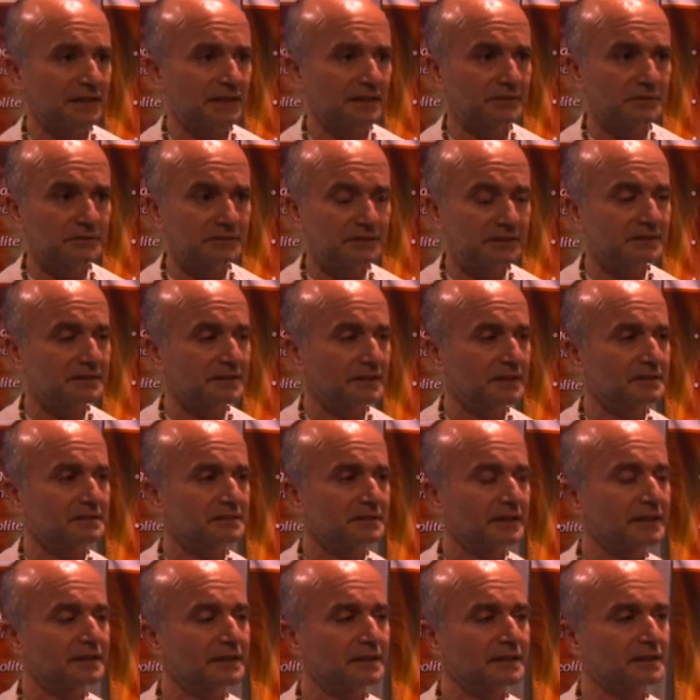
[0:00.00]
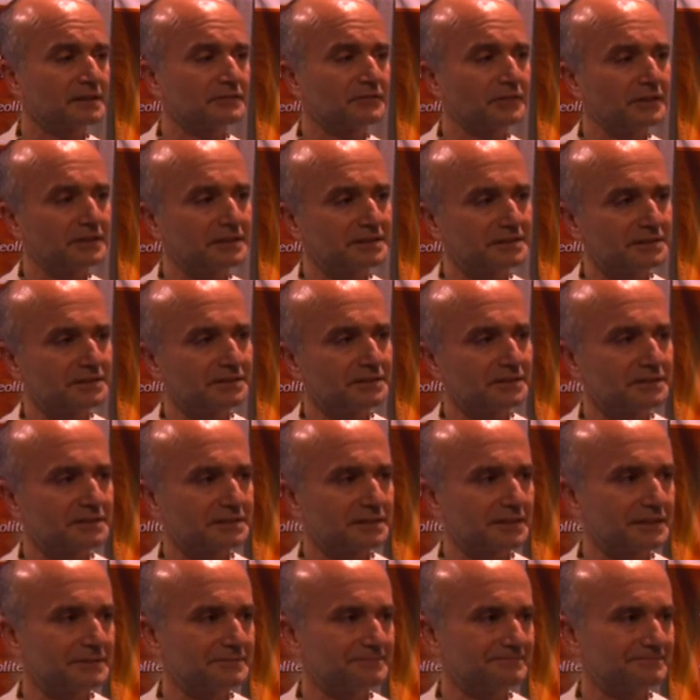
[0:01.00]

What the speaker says: I don't think they're taking it very seriously.